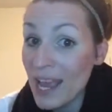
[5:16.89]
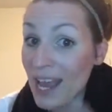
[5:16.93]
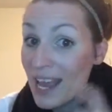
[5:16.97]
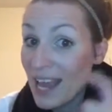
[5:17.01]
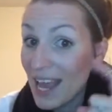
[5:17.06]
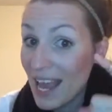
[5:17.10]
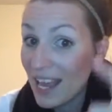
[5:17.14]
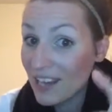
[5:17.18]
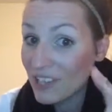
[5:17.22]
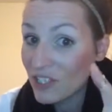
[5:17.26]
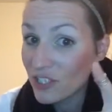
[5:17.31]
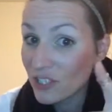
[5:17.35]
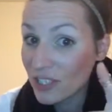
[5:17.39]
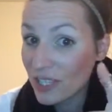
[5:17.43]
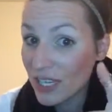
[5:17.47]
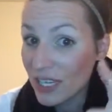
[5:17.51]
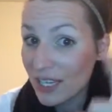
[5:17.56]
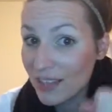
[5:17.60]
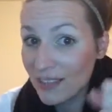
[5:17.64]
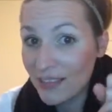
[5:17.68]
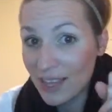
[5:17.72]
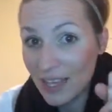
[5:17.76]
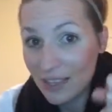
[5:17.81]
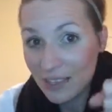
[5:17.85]
and
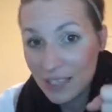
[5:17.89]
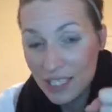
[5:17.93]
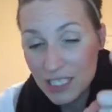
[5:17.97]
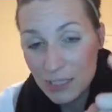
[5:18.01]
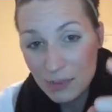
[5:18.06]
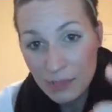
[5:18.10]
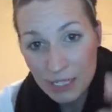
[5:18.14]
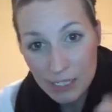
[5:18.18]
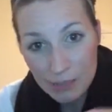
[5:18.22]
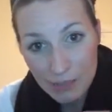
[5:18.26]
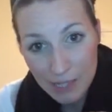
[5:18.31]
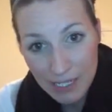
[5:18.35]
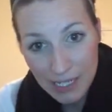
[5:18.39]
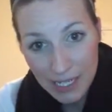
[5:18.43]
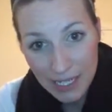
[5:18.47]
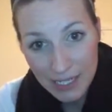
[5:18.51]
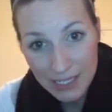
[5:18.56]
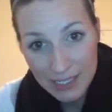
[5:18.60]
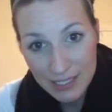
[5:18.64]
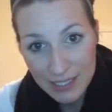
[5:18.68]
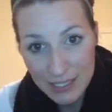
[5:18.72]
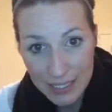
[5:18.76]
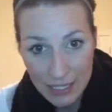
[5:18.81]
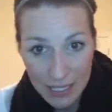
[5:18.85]
actually that leads me to my
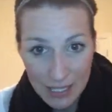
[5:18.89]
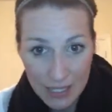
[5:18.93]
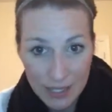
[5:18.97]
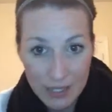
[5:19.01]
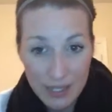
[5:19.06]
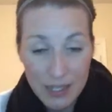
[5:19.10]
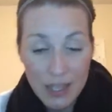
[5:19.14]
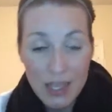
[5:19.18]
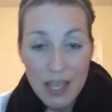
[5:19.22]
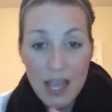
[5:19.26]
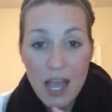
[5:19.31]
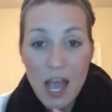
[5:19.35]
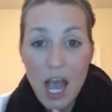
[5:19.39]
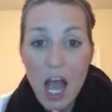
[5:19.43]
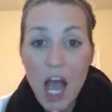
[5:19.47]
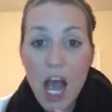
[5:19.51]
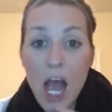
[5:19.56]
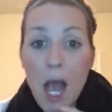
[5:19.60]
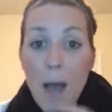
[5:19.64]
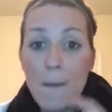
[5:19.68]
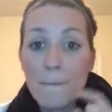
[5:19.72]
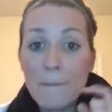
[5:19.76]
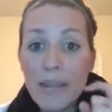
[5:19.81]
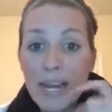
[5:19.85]
next thing.
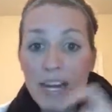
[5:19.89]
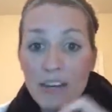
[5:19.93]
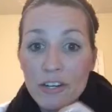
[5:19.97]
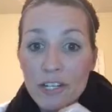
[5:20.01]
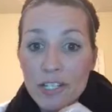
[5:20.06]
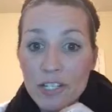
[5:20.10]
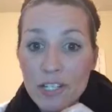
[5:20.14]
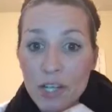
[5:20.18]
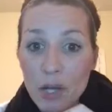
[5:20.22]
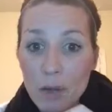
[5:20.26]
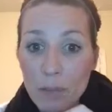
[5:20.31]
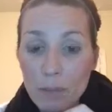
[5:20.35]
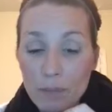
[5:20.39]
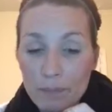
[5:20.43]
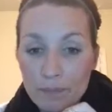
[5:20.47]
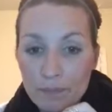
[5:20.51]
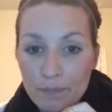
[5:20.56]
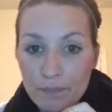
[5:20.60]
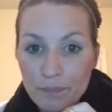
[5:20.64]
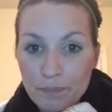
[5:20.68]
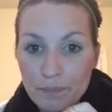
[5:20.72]
Periscope.